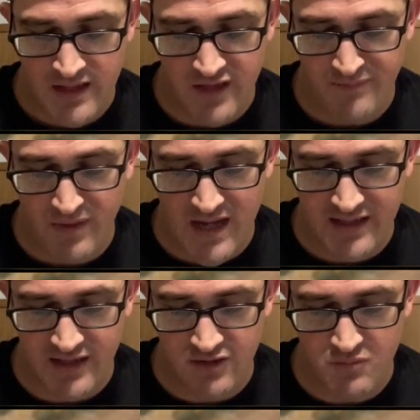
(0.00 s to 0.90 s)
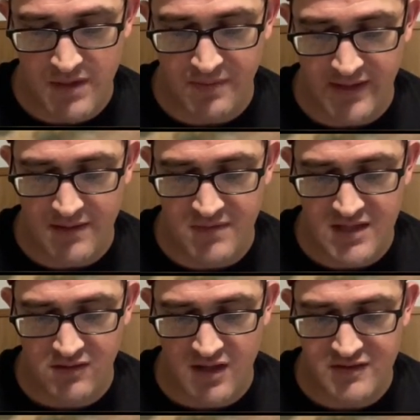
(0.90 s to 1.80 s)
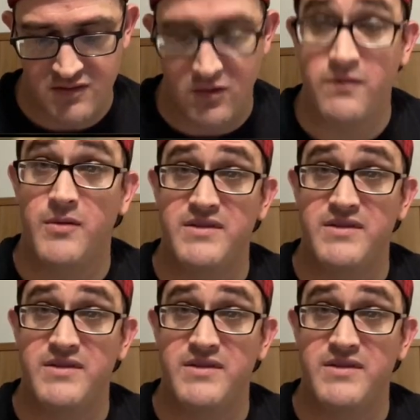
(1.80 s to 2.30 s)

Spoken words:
If blocking, you may play a Meek Lost Soul from